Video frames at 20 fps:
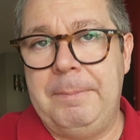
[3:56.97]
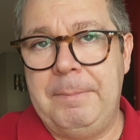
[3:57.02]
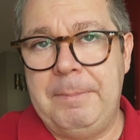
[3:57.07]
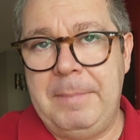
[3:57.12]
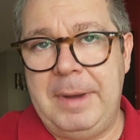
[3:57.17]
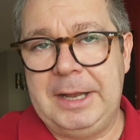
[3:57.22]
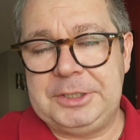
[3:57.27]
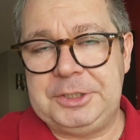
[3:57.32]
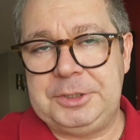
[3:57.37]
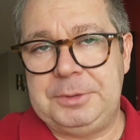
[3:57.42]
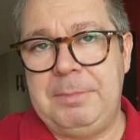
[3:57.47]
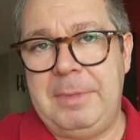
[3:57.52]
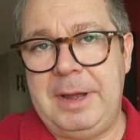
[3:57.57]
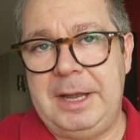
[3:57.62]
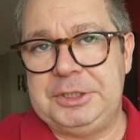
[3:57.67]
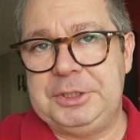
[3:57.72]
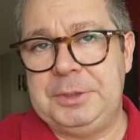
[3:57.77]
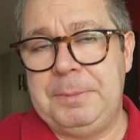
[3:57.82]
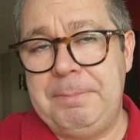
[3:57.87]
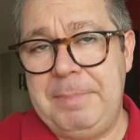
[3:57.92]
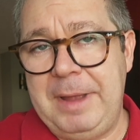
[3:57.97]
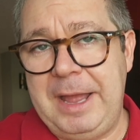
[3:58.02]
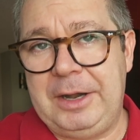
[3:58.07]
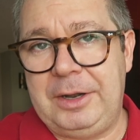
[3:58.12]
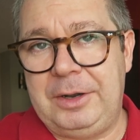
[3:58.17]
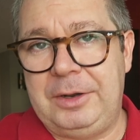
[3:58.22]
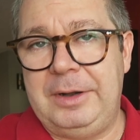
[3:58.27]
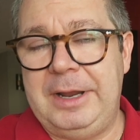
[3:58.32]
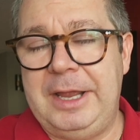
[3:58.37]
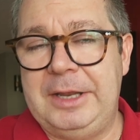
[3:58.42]
much much
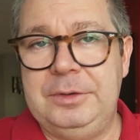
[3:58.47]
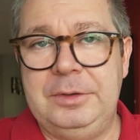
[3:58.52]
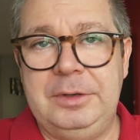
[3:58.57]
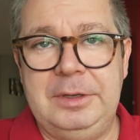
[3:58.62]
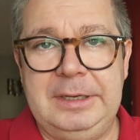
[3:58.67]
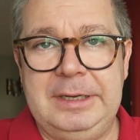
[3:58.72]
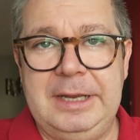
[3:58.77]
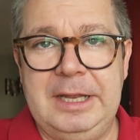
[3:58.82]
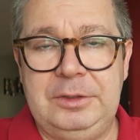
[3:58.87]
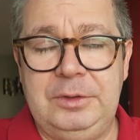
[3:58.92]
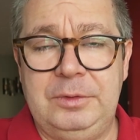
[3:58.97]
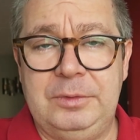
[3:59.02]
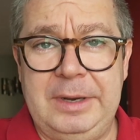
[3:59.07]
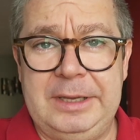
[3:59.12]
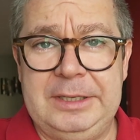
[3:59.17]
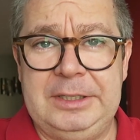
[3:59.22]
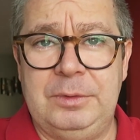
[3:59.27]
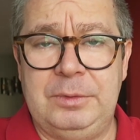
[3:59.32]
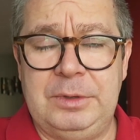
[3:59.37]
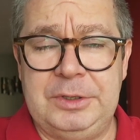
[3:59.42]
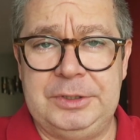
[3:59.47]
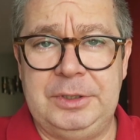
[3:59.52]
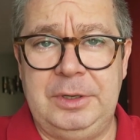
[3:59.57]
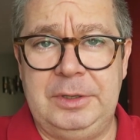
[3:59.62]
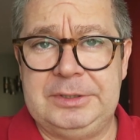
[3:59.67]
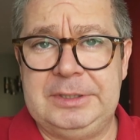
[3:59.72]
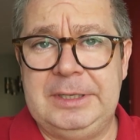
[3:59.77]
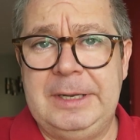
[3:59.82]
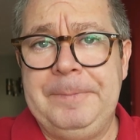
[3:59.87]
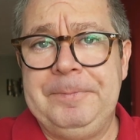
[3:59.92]
better and you're gonna get great
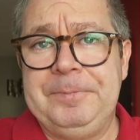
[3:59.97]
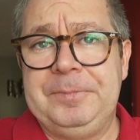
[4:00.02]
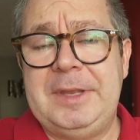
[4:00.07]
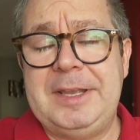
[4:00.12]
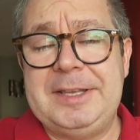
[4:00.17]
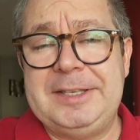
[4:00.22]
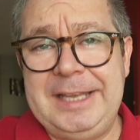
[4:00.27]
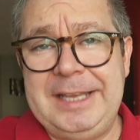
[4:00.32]
results the